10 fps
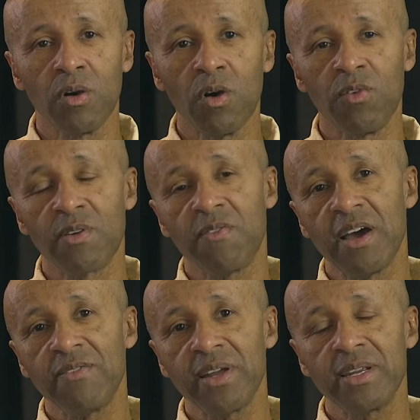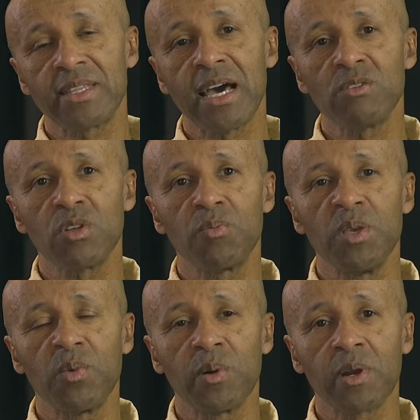over 500,000
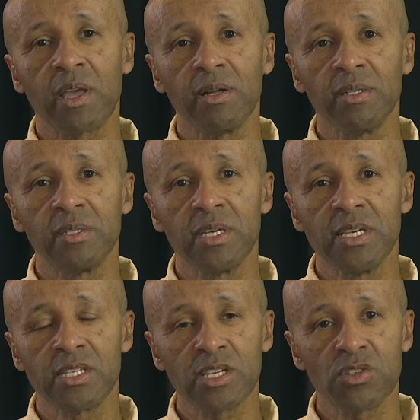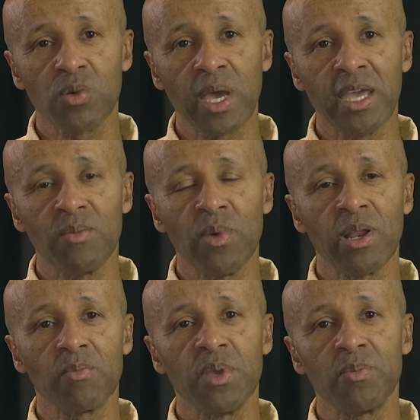people were killed, 6 to 8
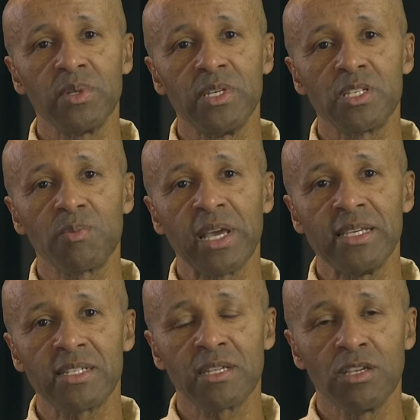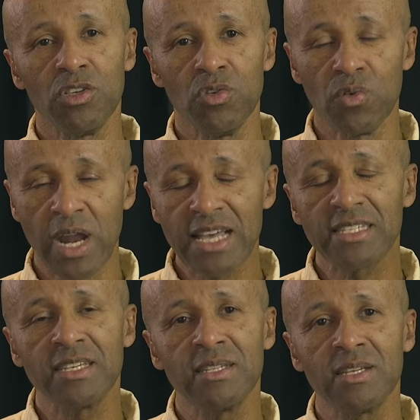million people displaced. You do not
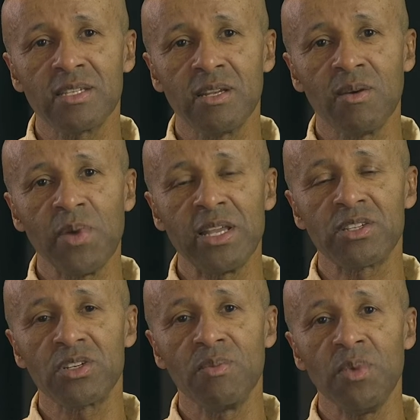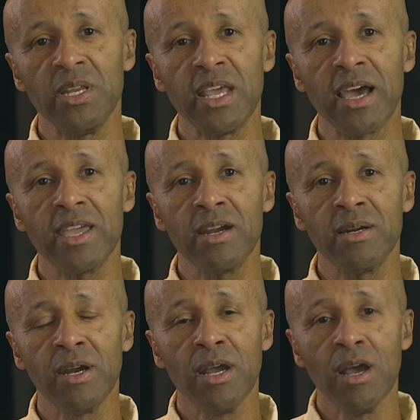see this in the mainstream media
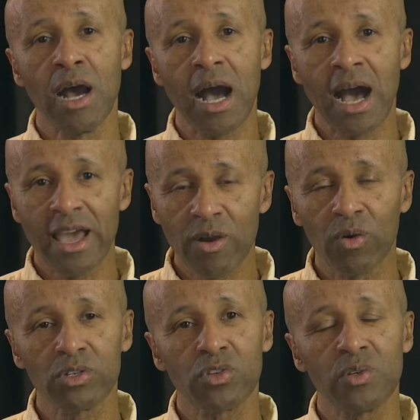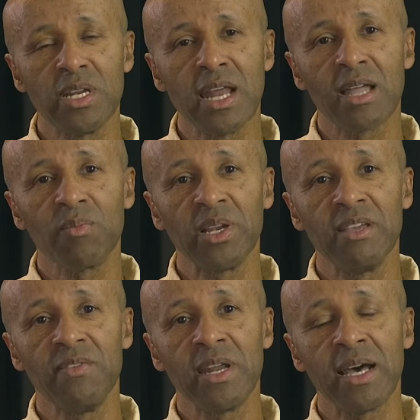here. I also did not
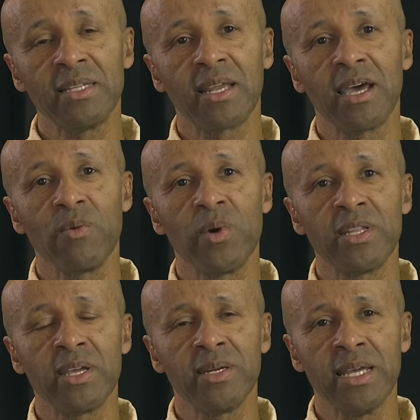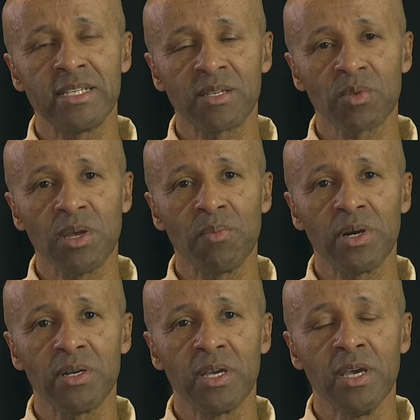believe it until I went there in
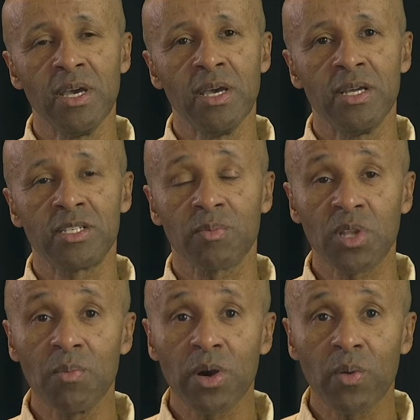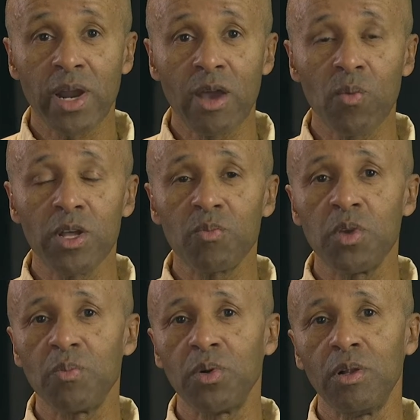September. In September, when I went,
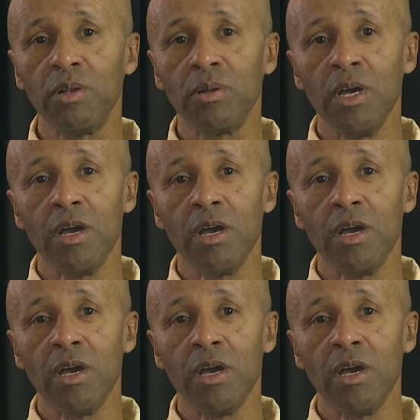people